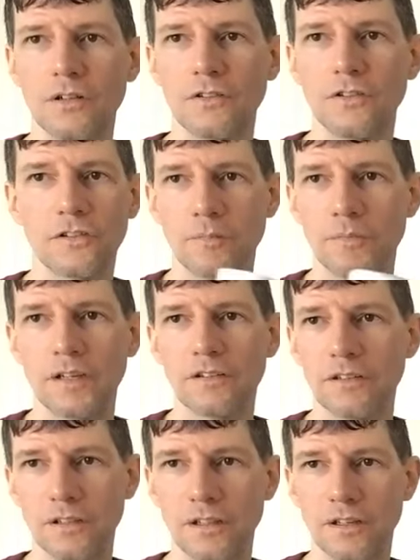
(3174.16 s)
just to
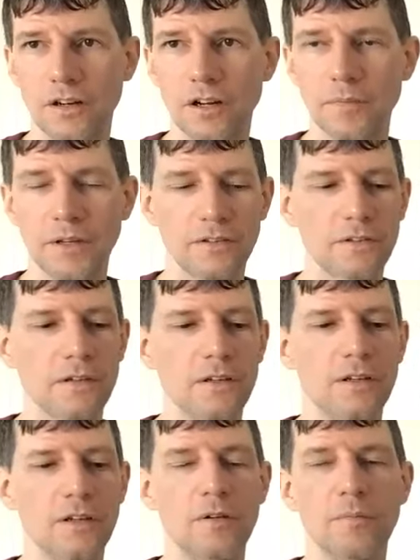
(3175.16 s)
mix it in hummus.
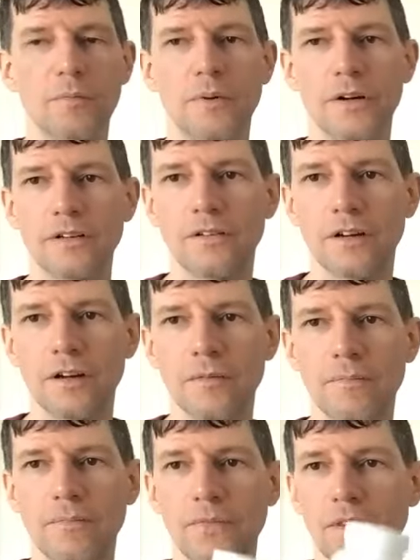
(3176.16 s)
But,
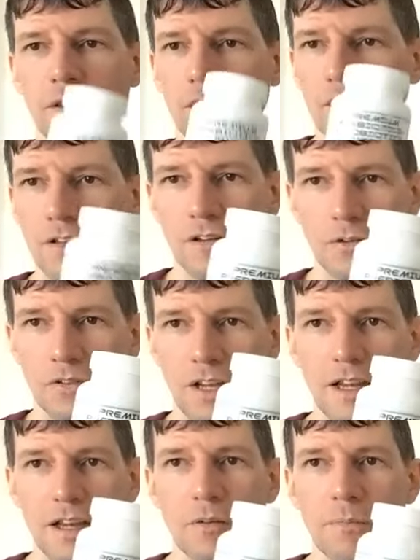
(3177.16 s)
um, you know,
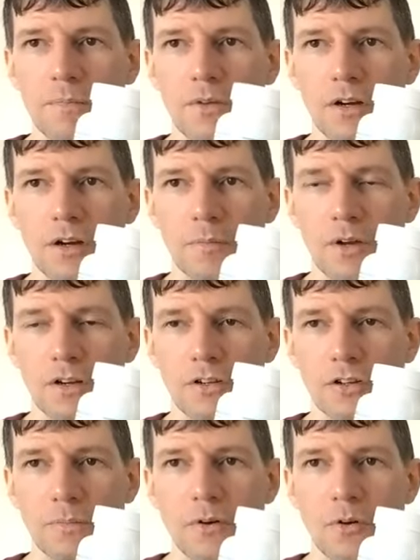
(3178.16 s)
taking a, a, a
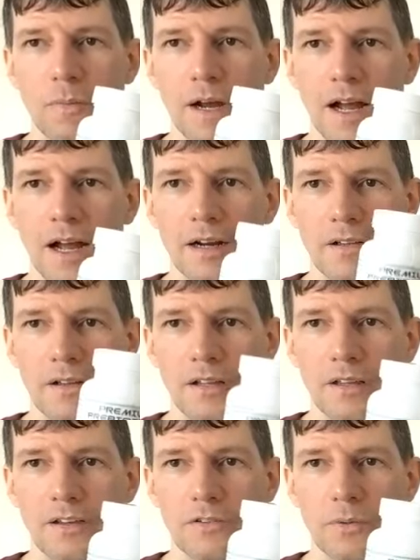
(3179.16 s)
good probiotic
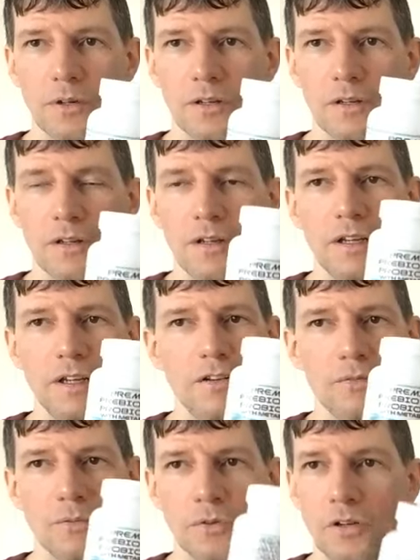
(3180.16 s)
like this one
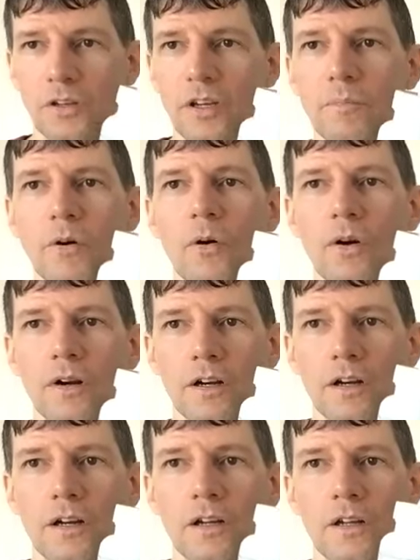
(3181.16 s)
is really
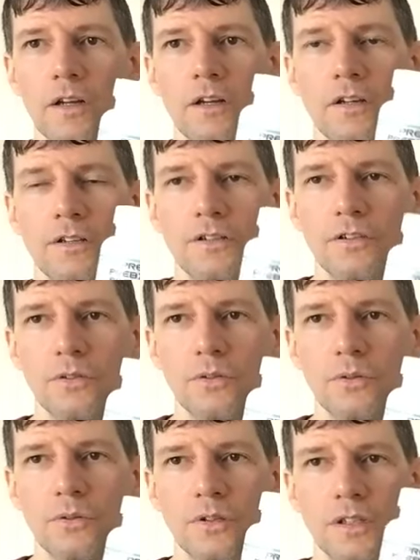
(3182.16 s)
important
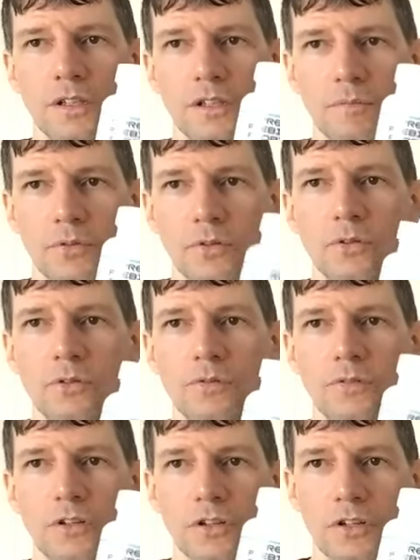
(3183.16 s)
to
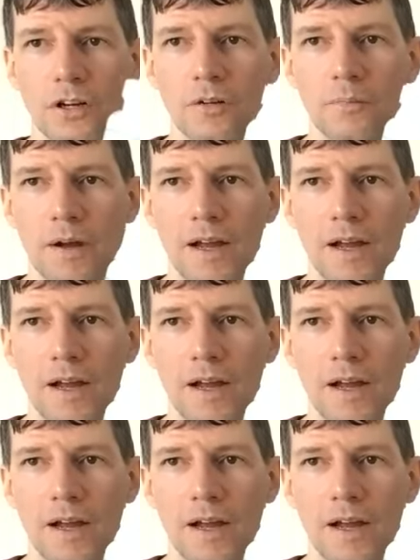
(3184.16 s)
improve your gut